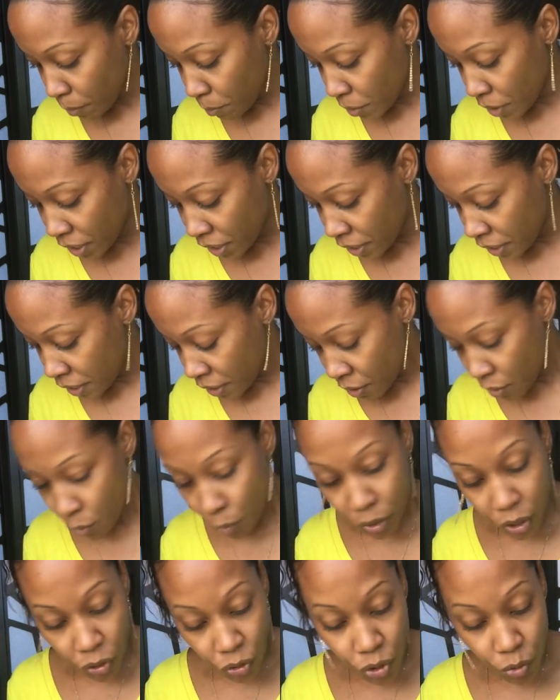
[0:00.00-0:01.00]
But
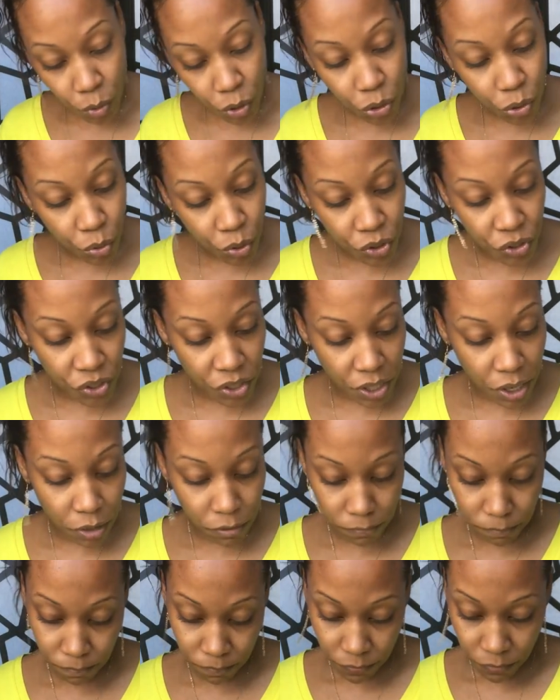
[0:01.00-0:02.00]
what else do you want Taurus to know
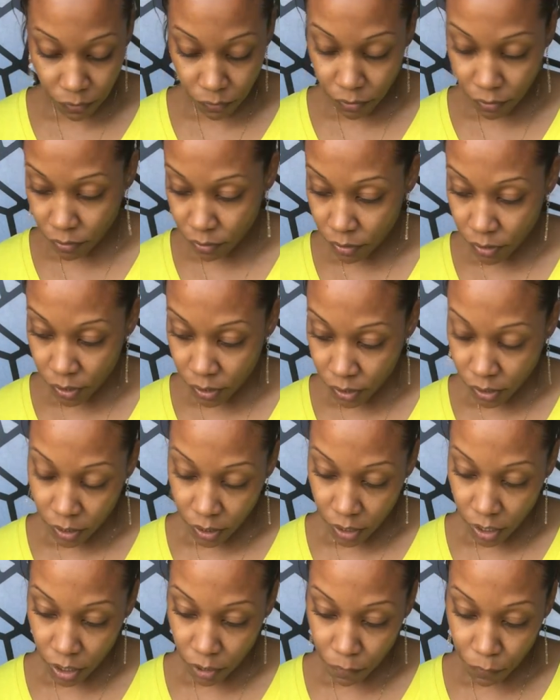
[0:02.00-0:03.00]

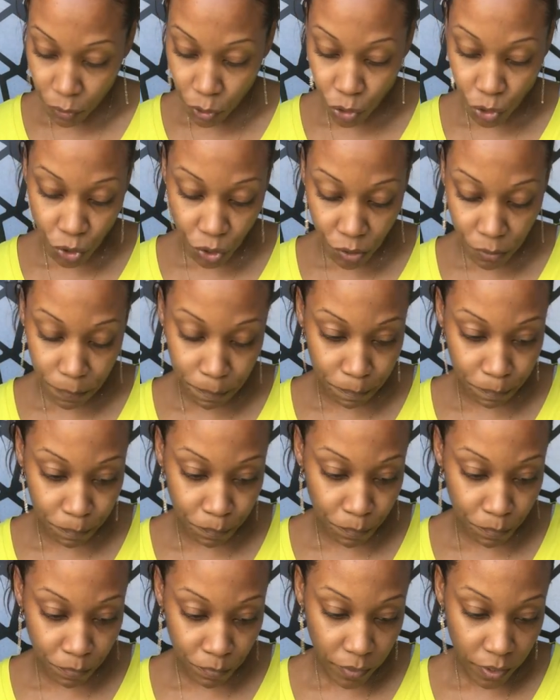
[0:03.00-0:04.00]
in the future
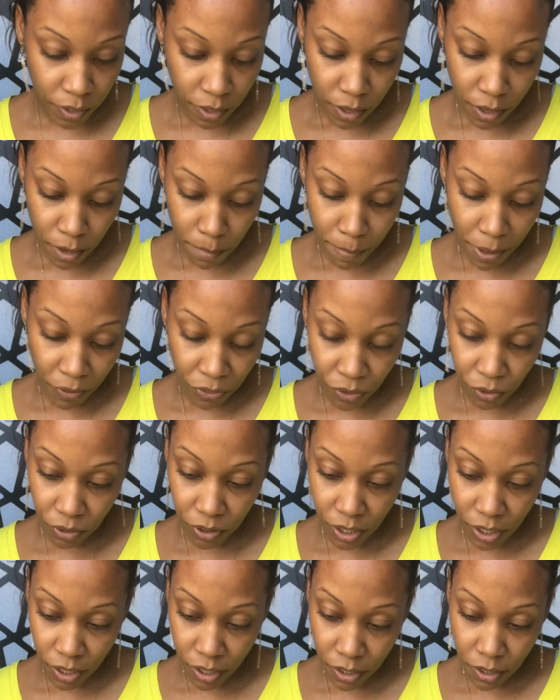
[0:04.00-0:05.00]
about their
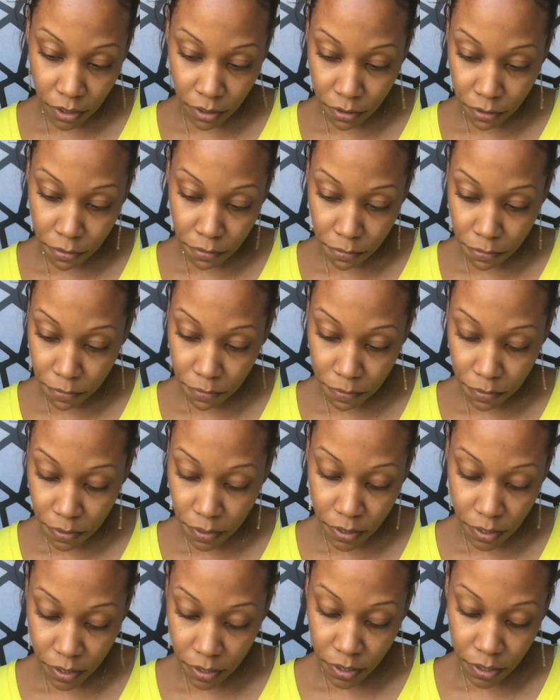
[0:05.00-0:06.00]
love?
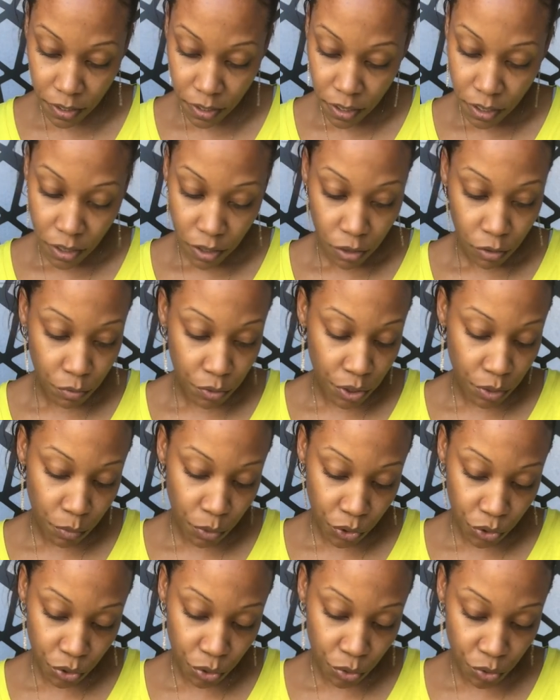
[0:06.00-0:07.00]
What do you
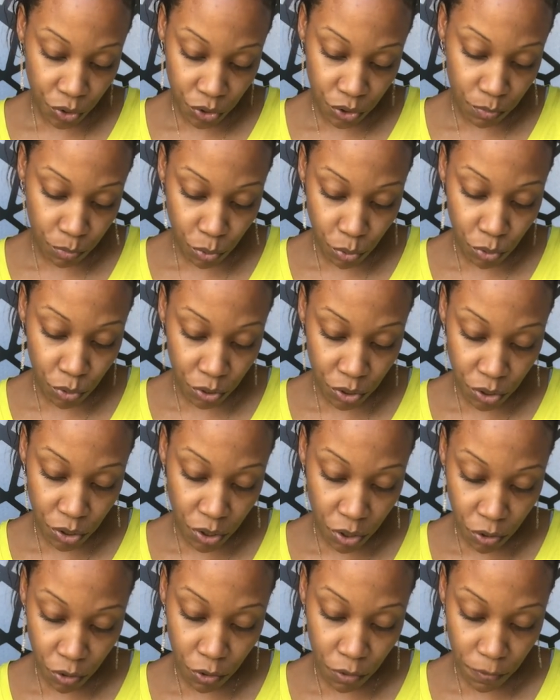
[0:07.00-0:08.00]
want Taurus to
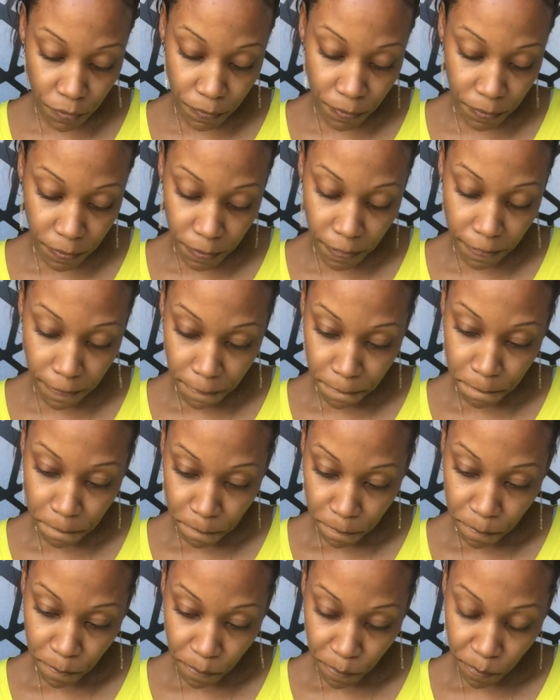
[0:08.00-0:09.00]
know
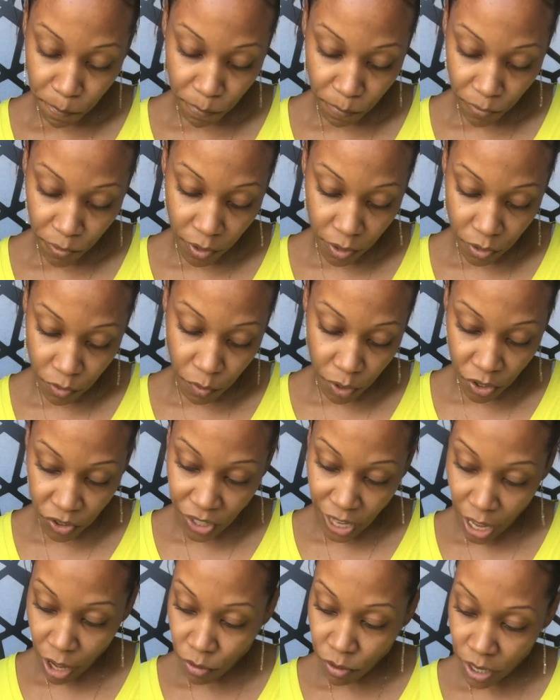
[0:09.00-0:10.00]
as far
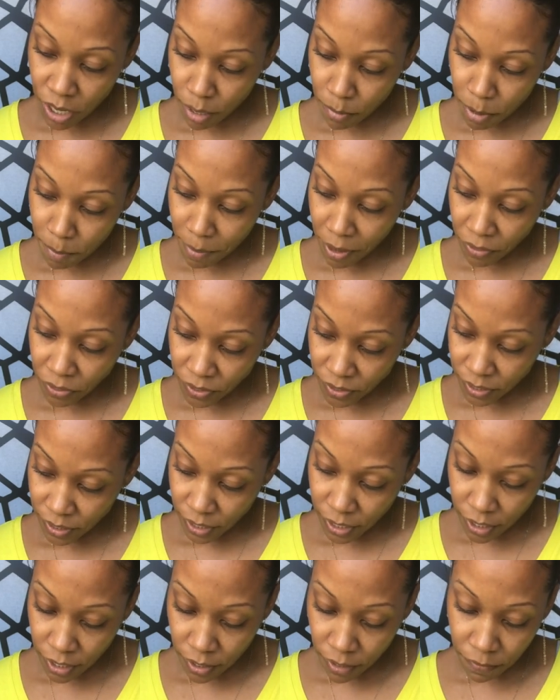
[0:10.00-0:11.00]
as outcome about this
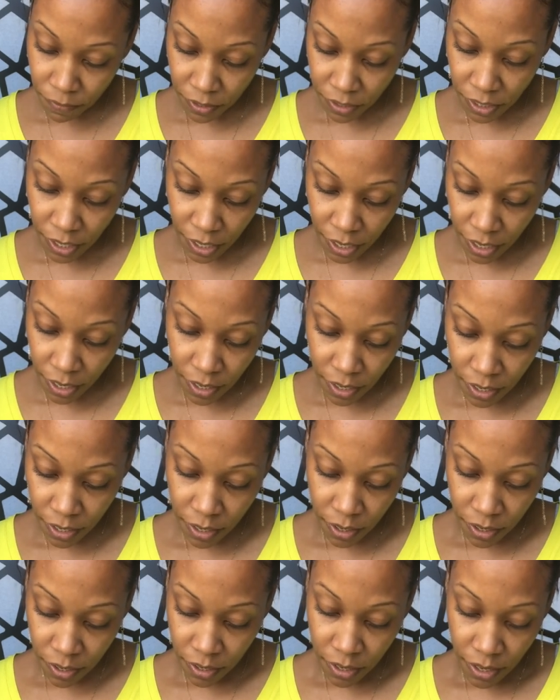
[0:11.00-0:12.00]
love that
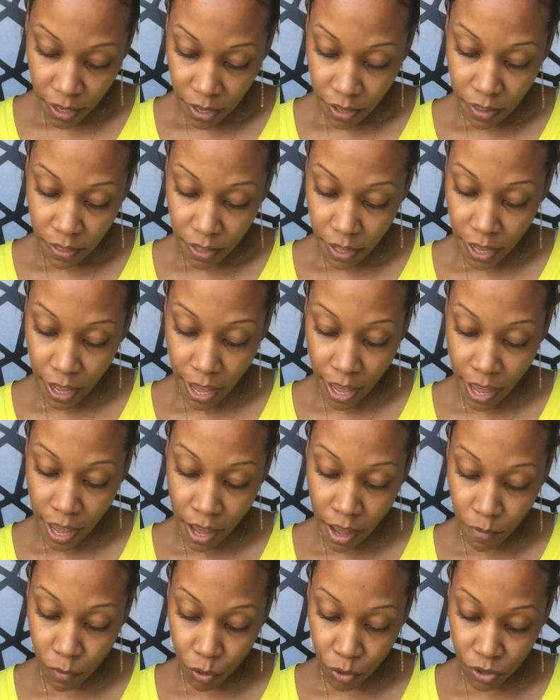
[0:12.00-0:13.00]
they
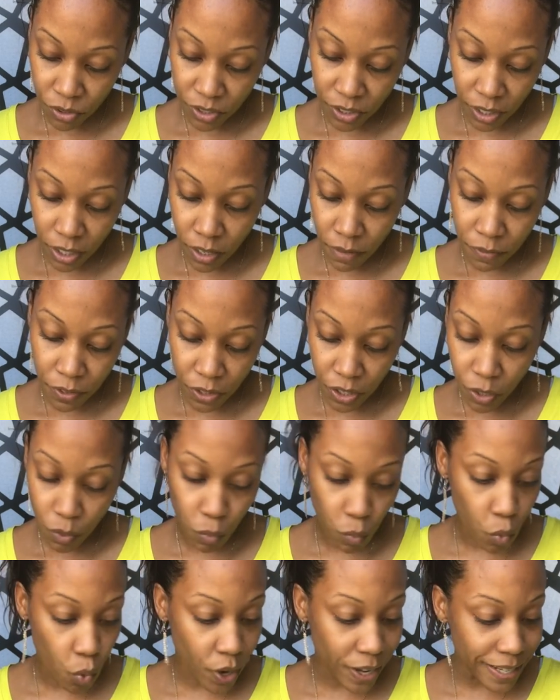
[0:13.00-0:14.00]
have, or this love that they
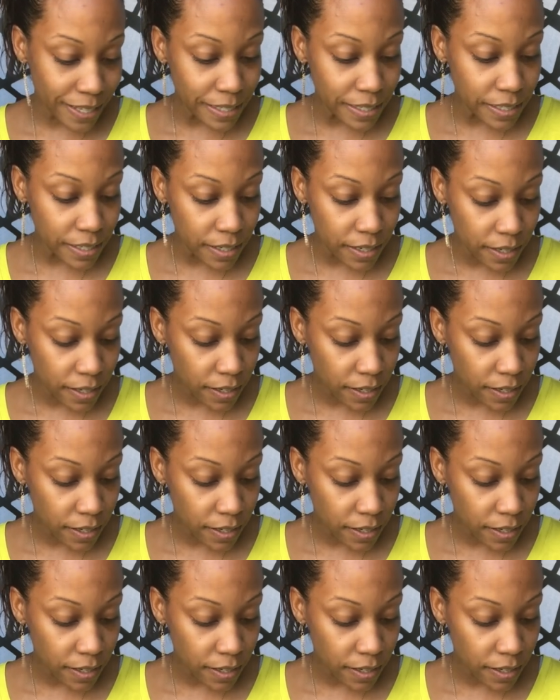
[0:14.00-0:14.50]
want?